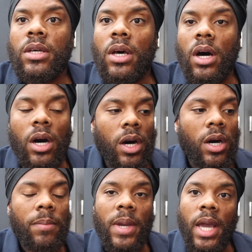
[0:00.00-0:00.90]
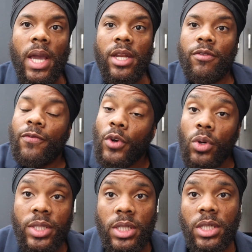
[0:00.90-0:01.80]
an
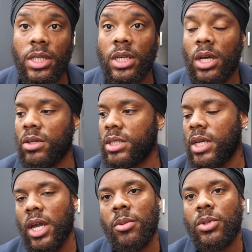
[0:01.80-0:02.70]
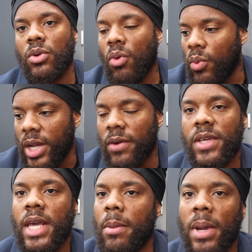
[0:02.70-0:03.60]
influencer deal on the table, whatever
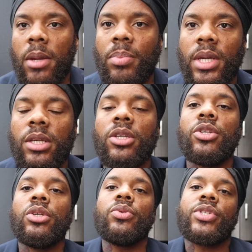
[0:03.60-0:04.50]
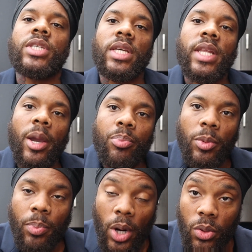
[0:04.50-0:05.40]
that may be, you send that
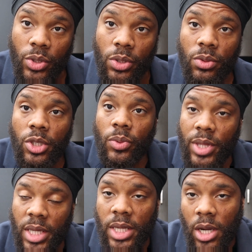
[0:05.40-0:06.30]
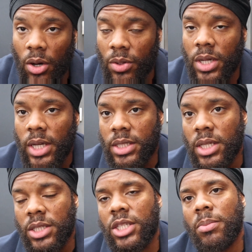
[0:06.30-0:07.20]
proposal to
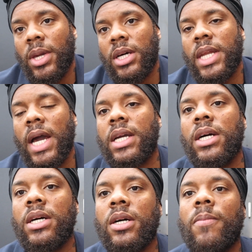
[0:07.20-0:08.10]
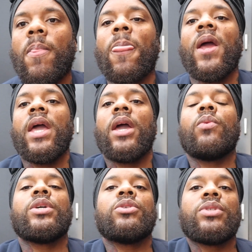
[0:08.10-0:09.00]
thecoldcuts@gmail.com. And
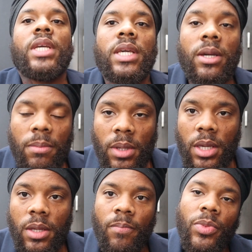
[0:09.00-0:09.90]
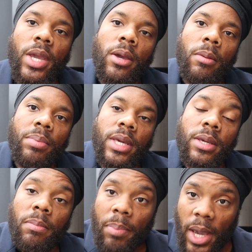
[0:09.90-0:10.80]
when you DM me,
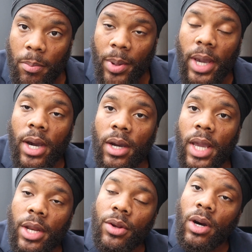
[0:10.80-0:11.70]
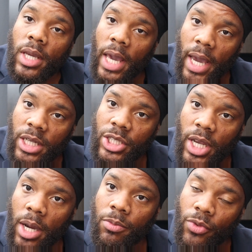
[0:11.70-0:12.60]
be PayPal and or Cash
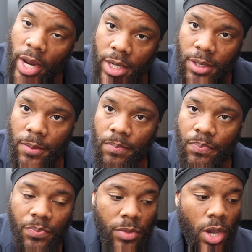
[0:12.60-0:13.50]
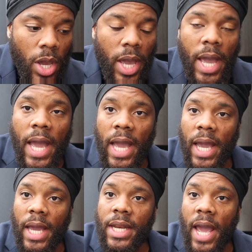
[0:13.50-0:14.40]
App ready
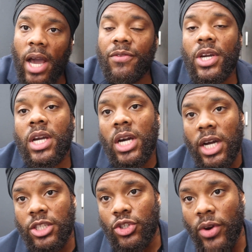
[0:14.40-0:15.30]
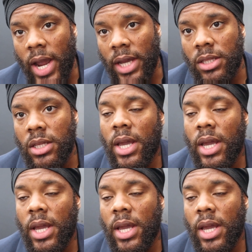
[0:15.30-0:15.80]
and have your contract